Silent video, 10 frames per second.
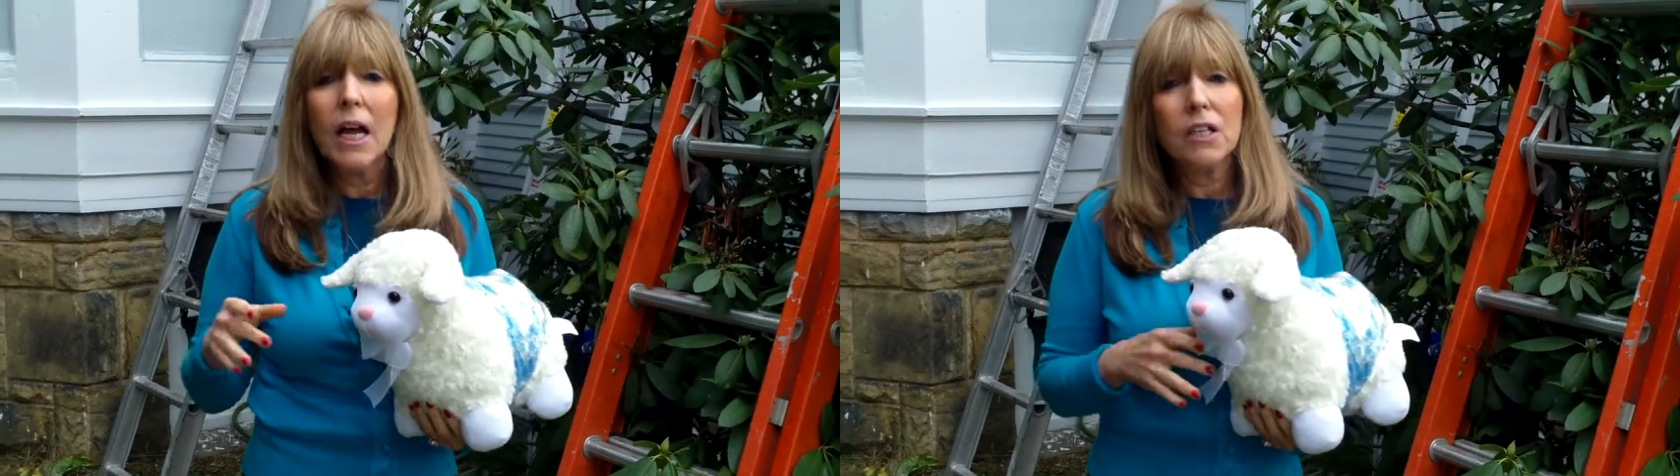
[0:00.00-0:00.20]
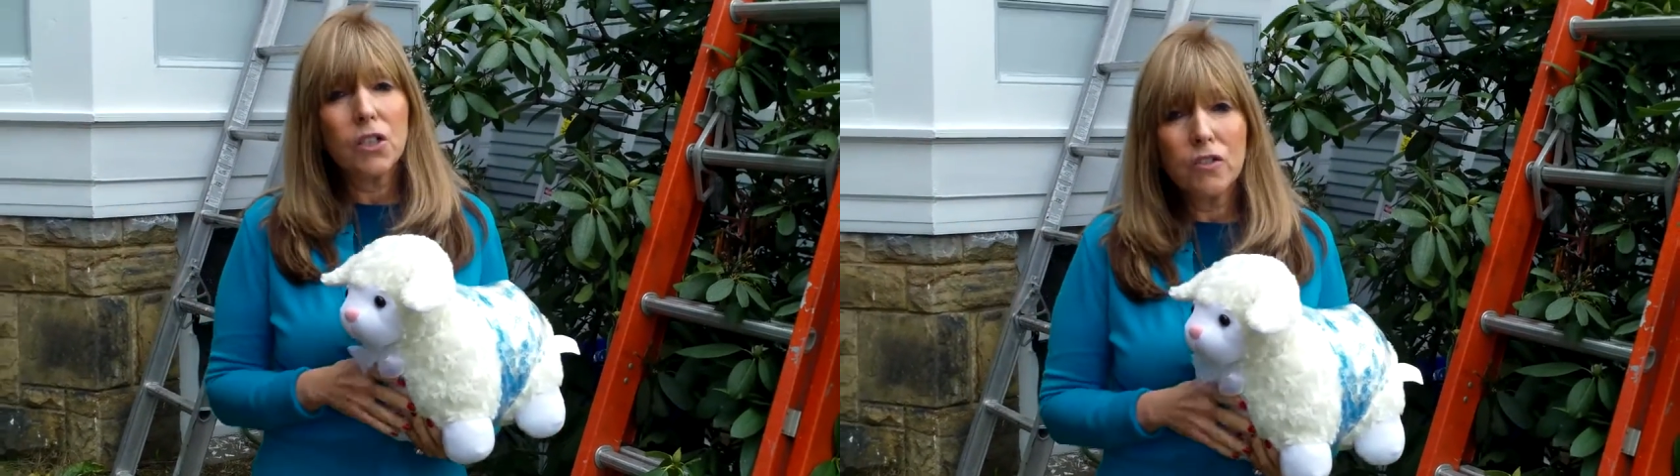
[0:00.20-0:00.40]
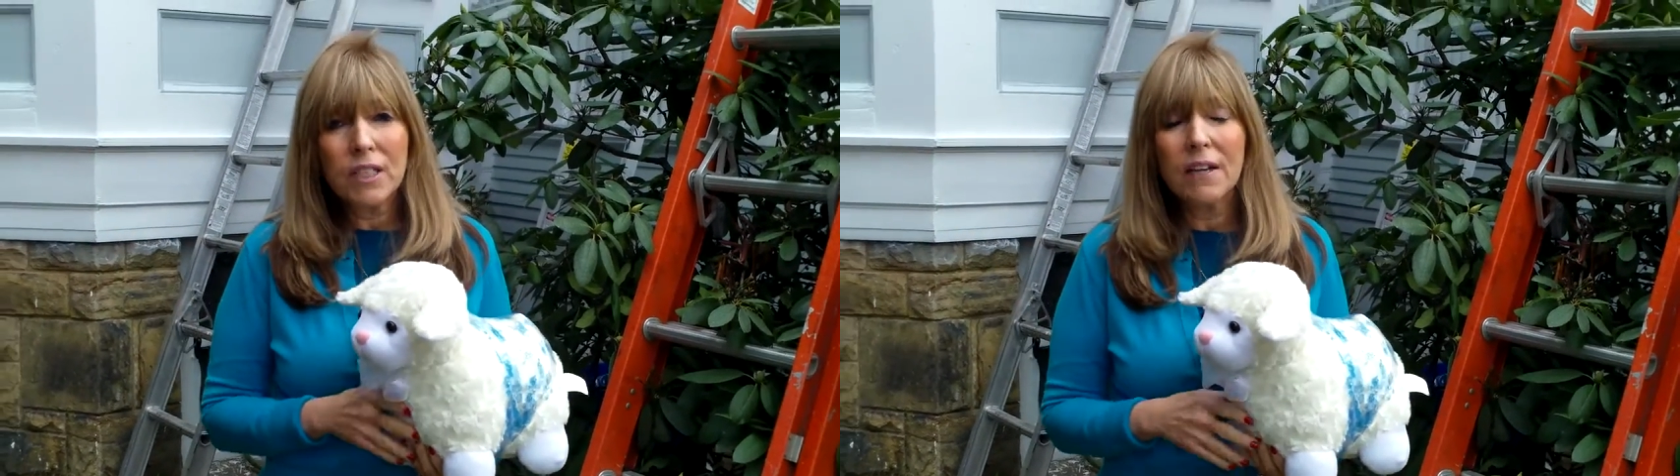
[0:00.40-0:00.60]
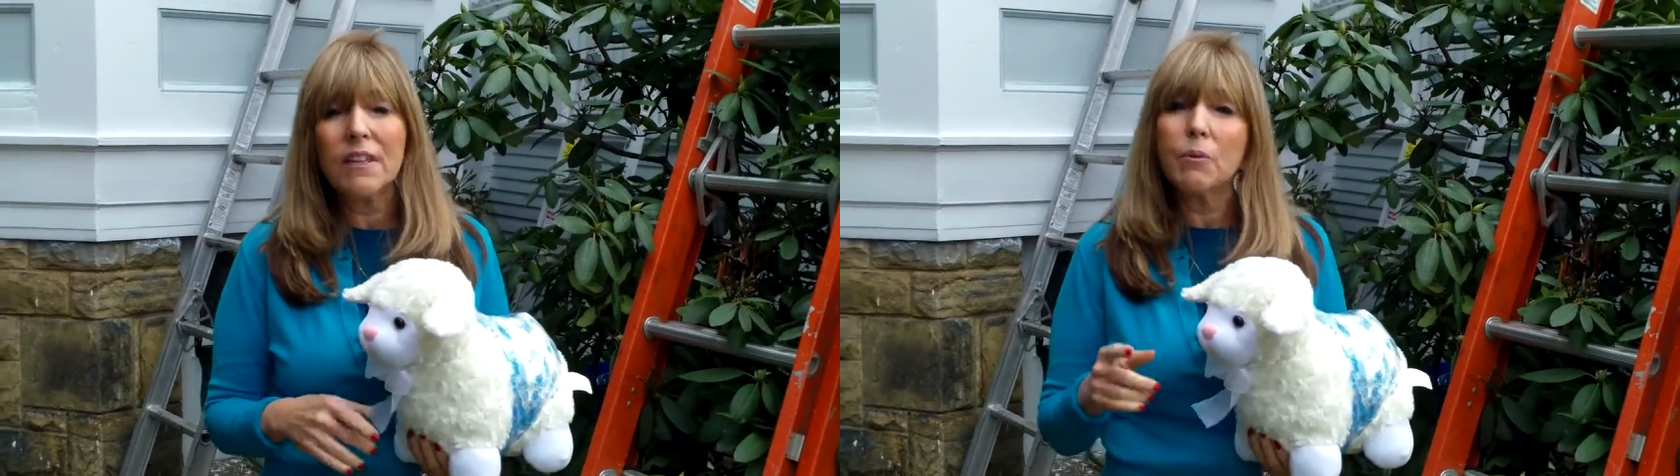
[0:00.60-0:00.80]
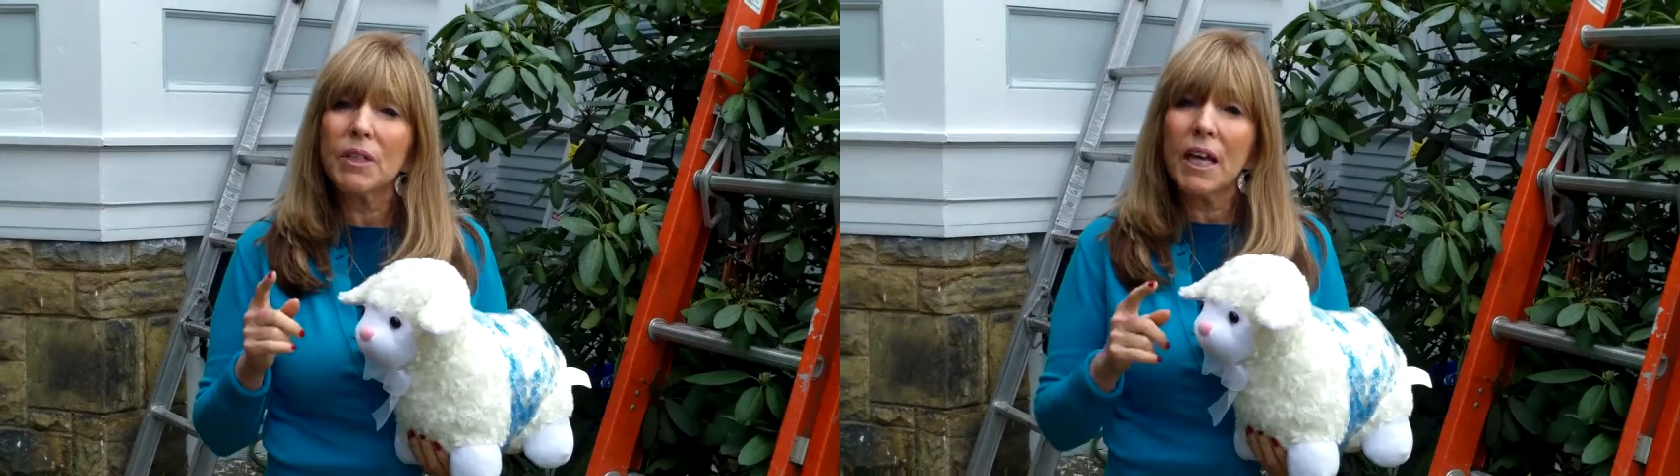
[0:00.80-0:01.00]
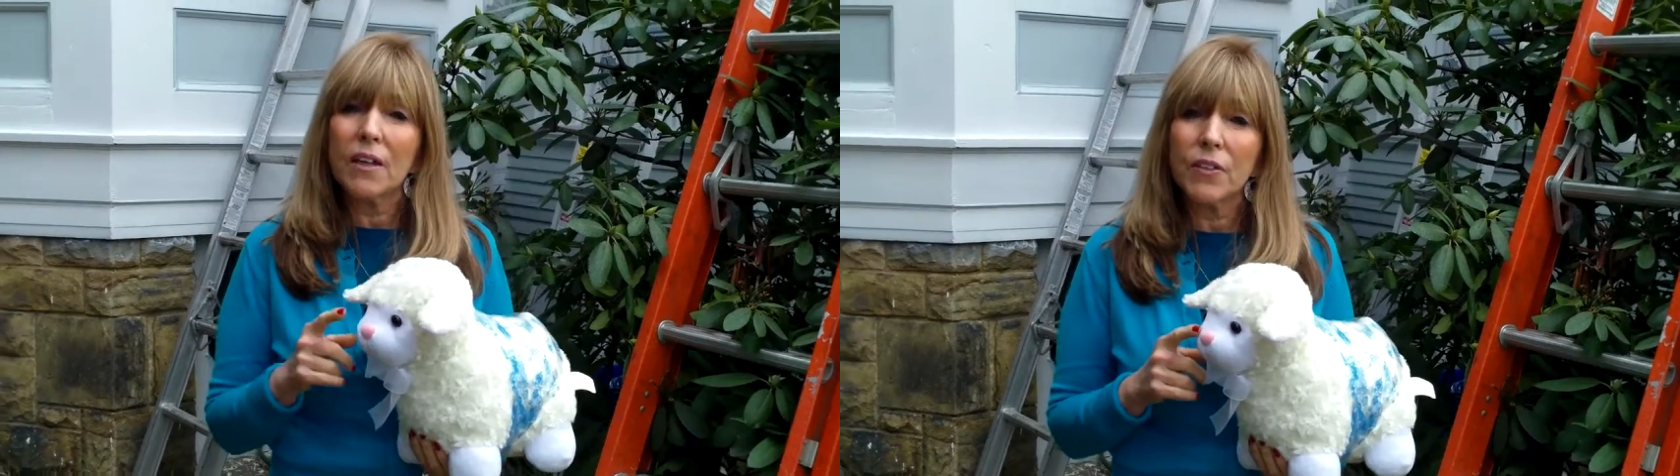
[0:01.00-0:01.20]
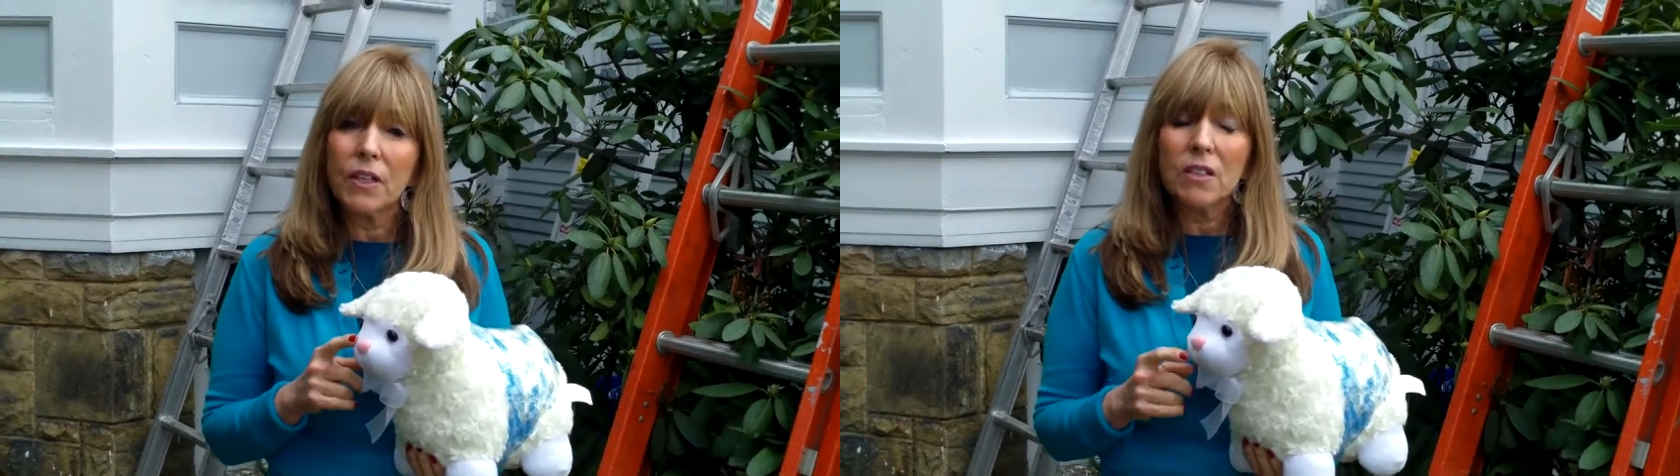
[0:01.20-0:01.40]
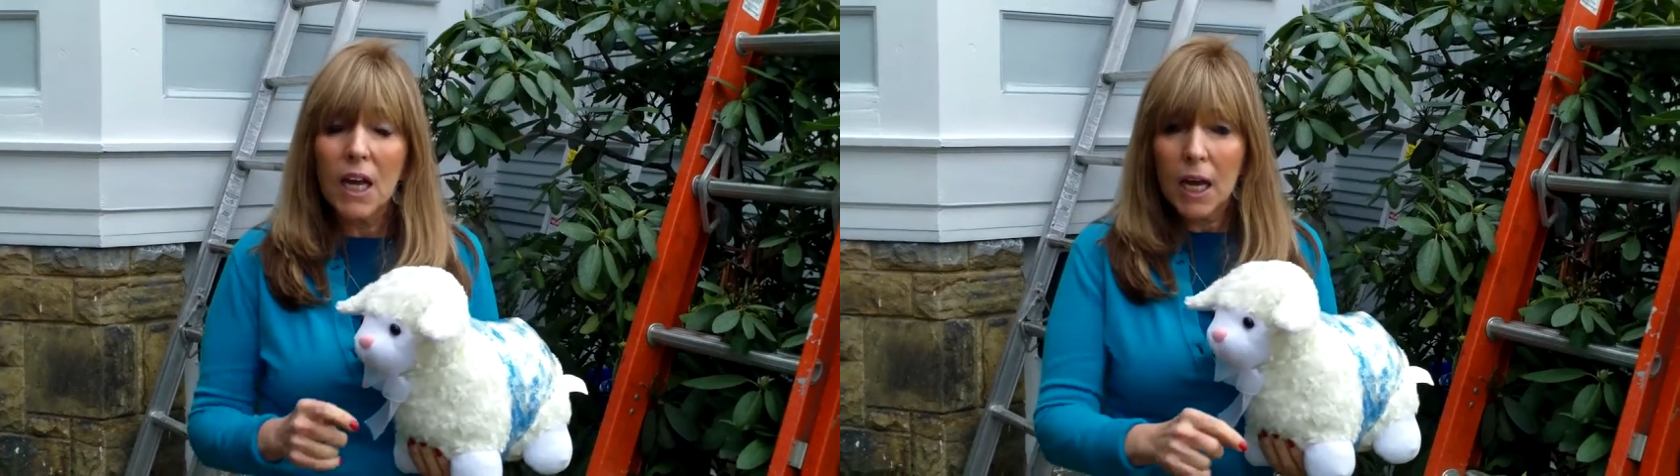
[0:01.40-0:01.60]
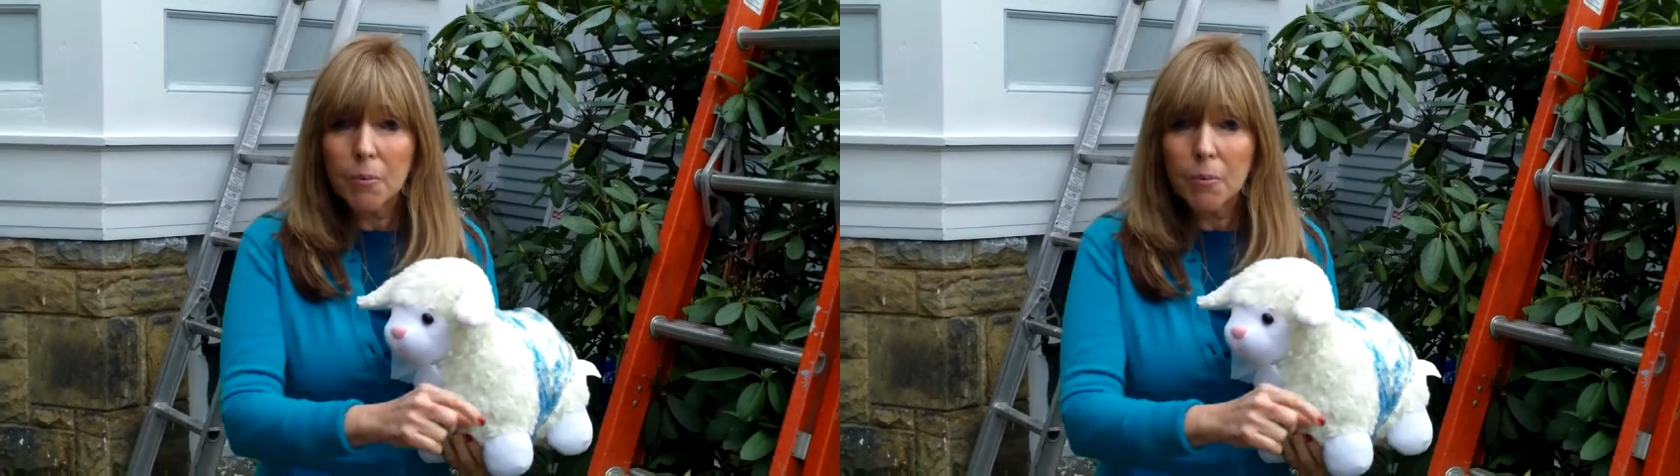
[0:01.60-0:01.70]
It turns out they were the healthiest.